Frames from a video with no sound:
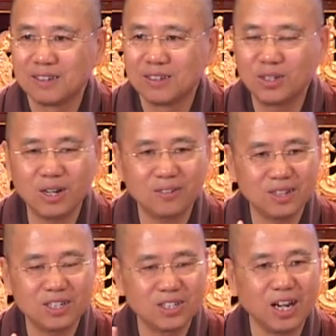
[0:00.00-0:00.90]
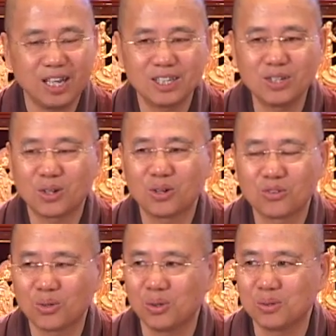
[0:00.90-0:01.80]
It's not under your
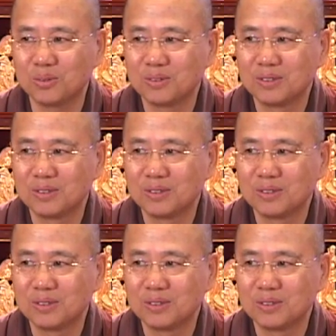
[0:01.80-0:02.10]
control.